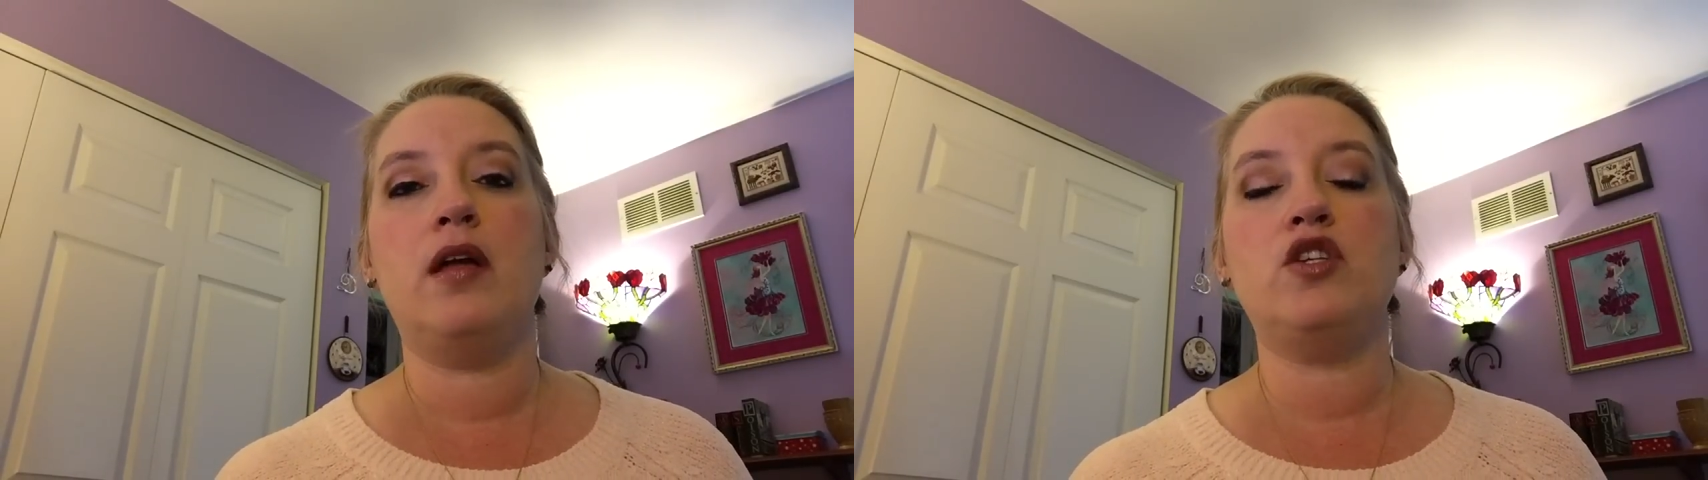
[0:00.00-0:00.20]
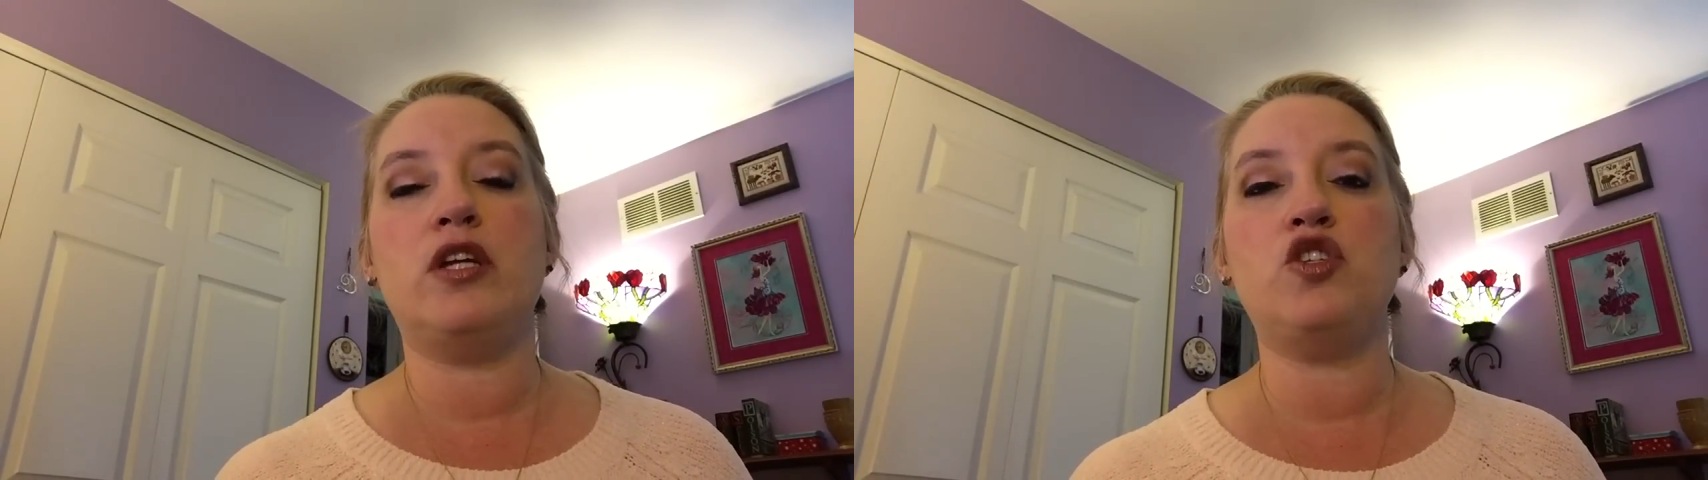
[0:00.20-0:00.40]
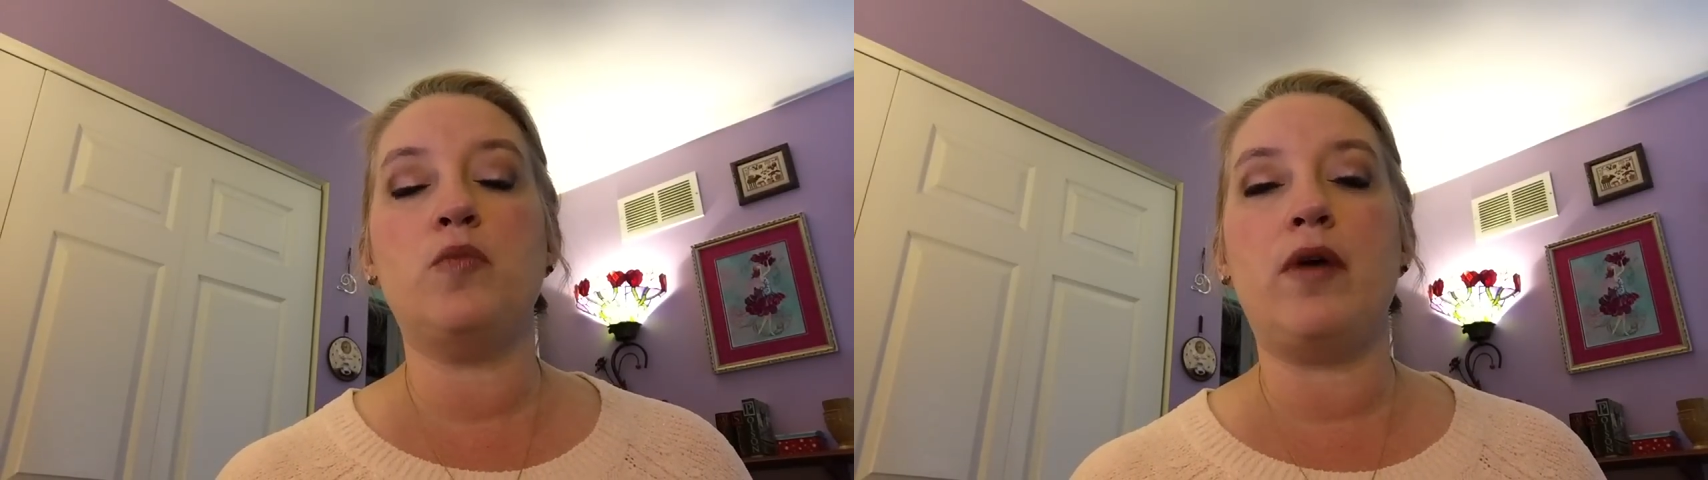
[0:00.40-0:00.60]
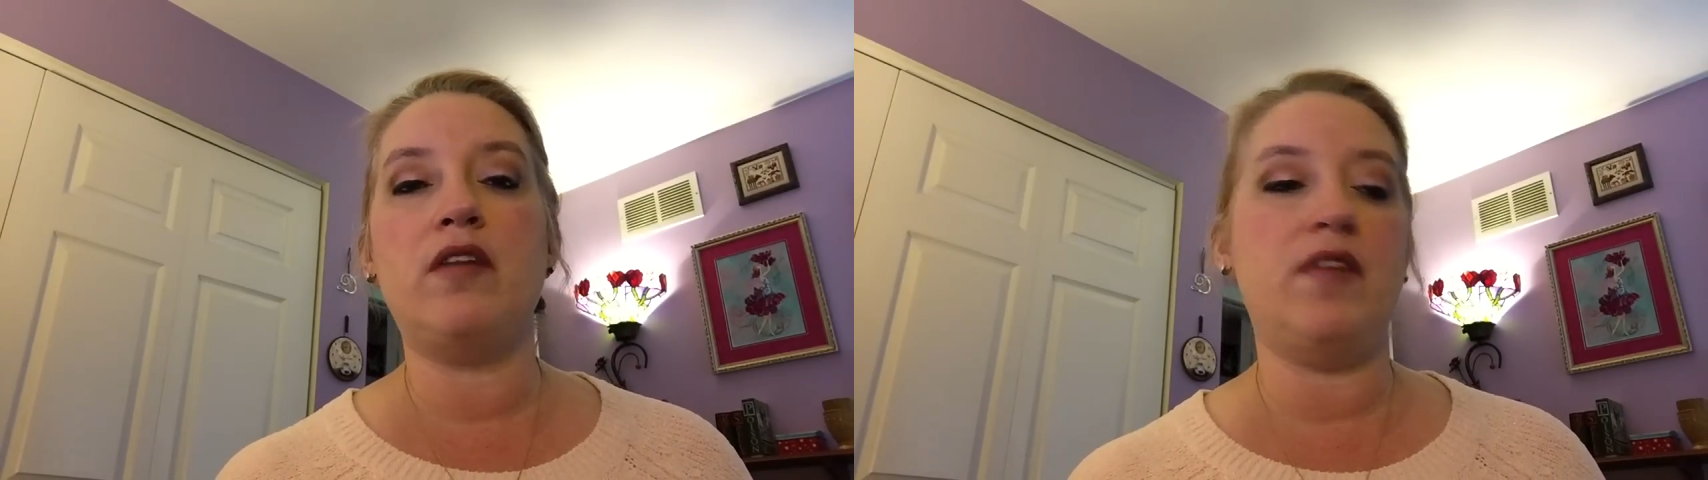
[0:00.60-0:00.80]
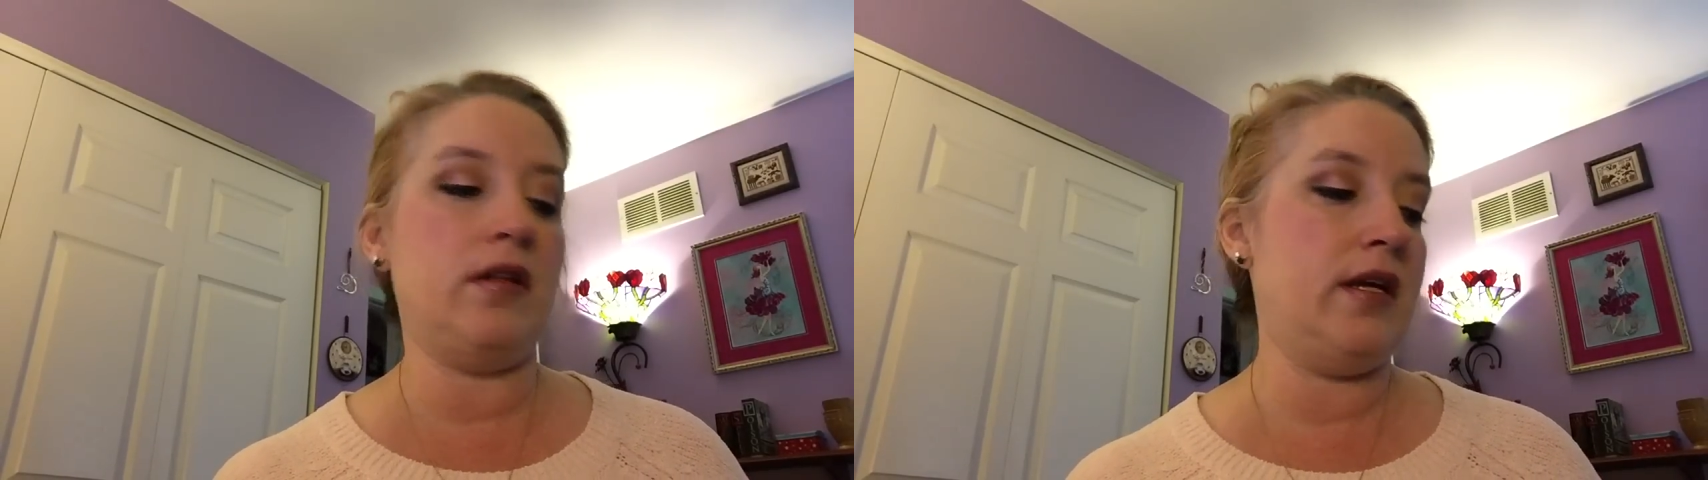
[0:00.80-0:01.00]

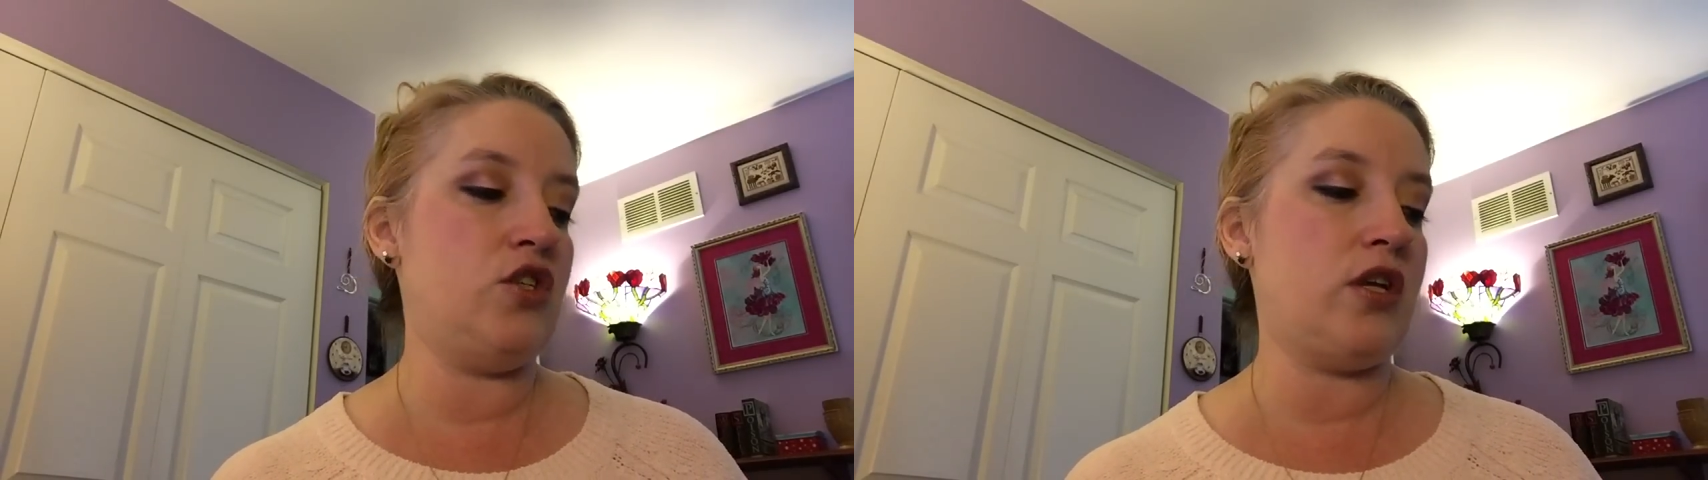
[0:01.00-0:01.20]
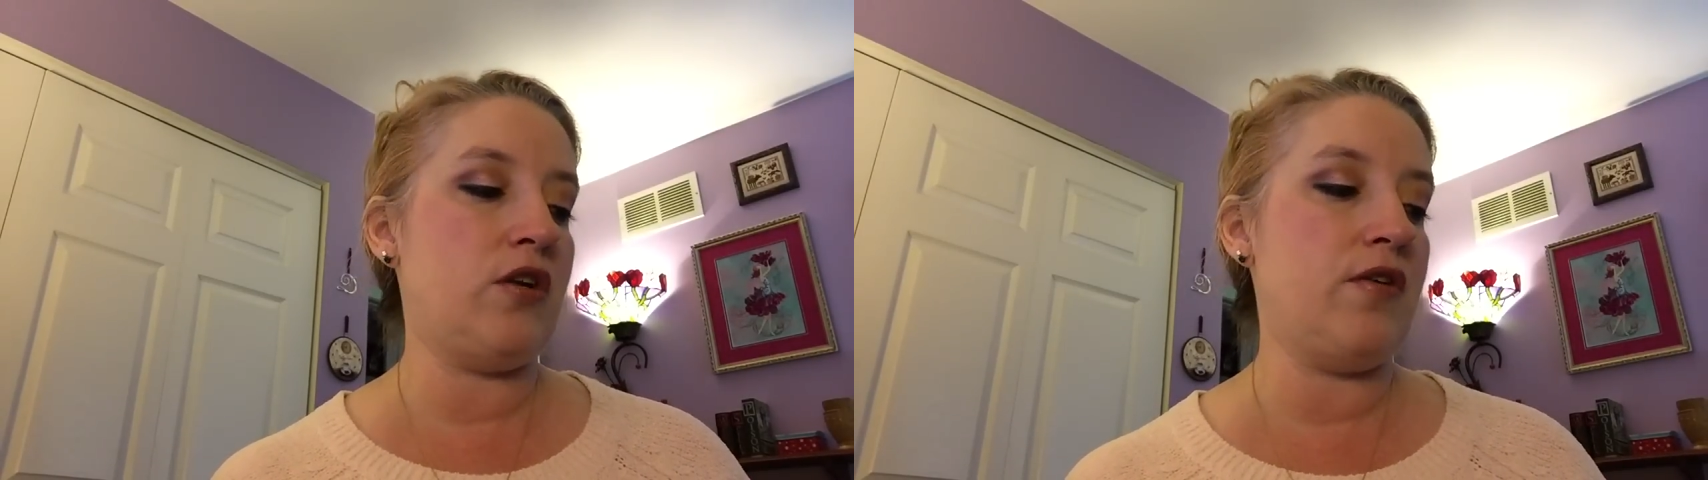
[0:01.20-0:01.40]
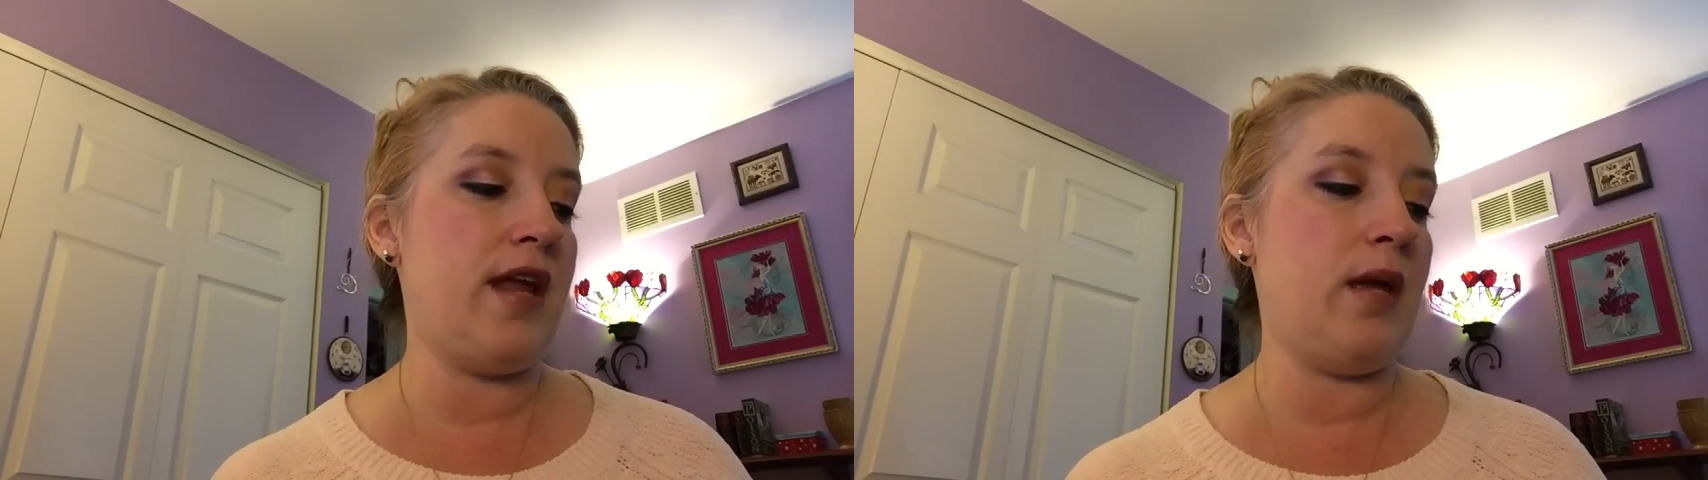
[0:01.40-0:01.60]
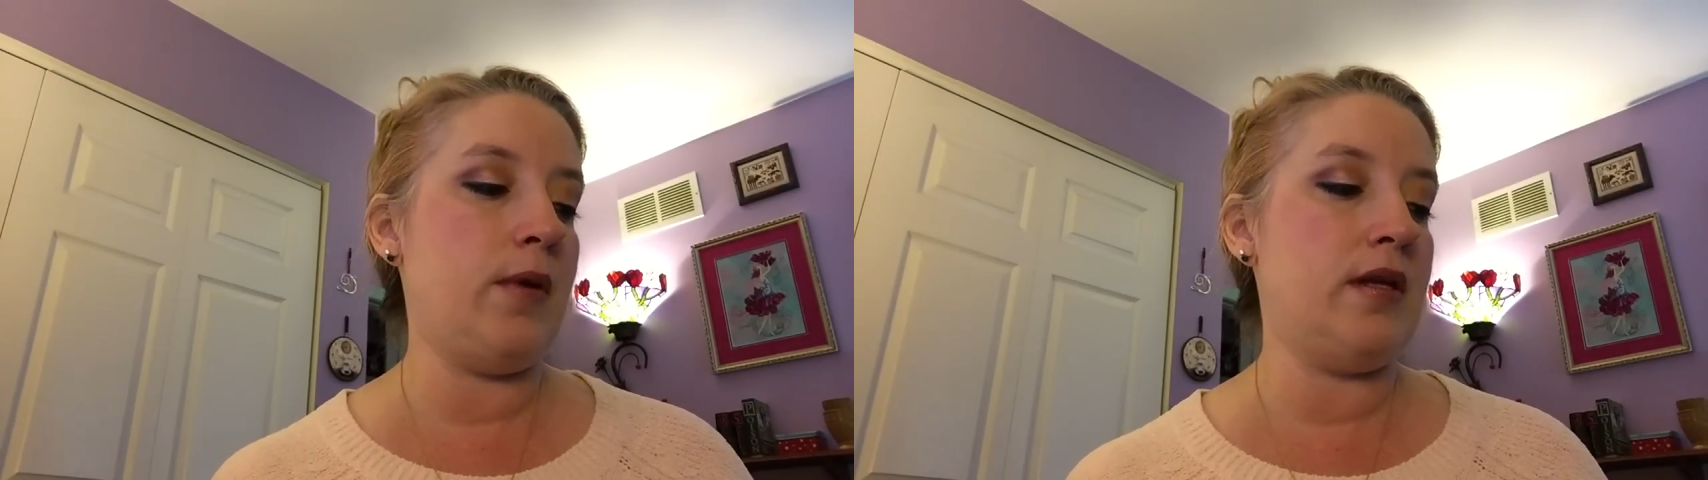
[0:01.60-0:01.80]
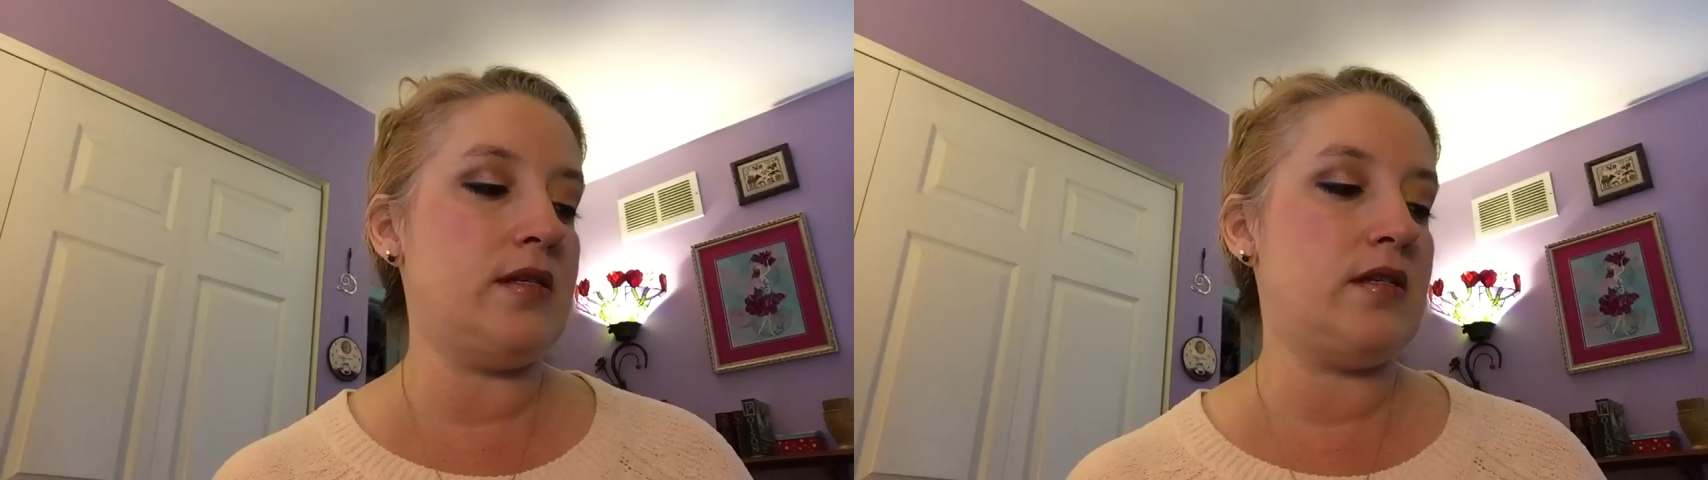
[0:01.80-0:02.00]
gingerbread village, and her name
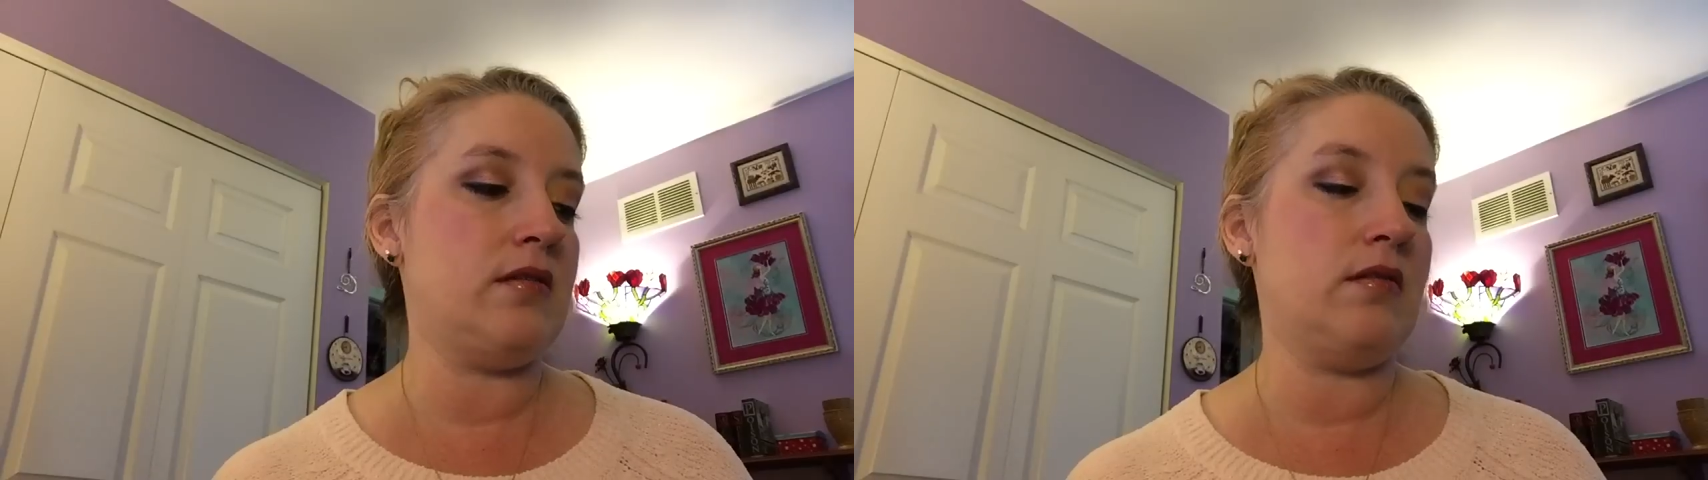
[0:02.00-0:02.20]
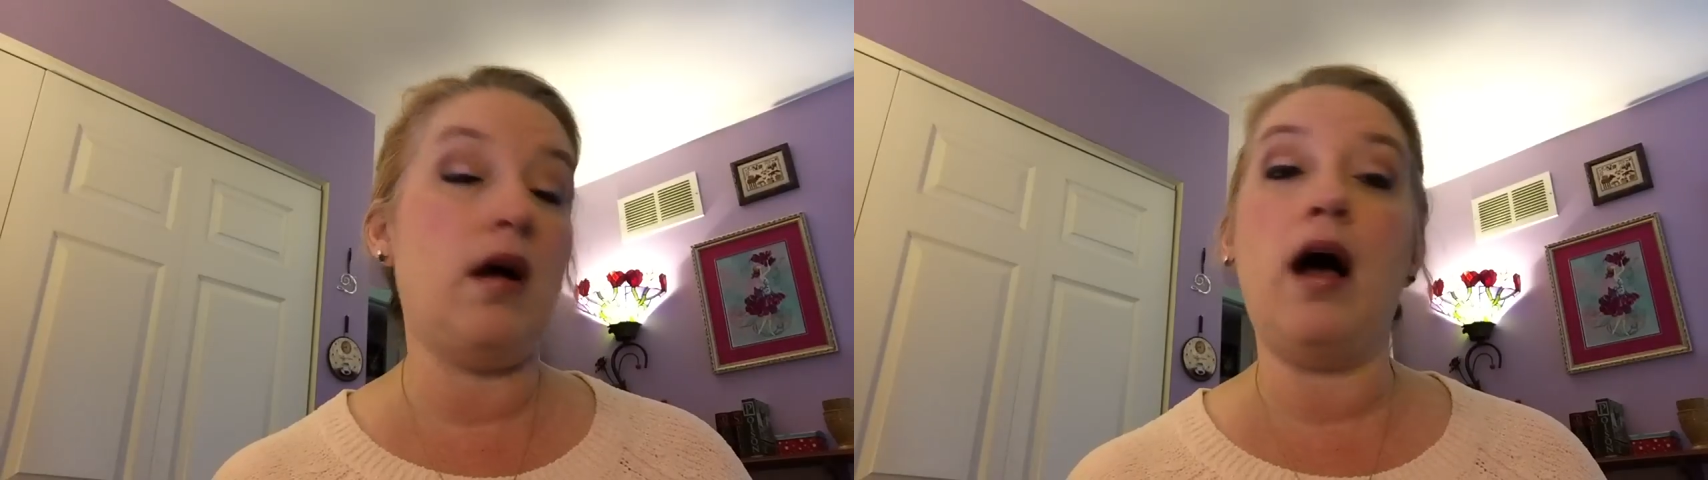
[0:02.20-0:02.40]
is,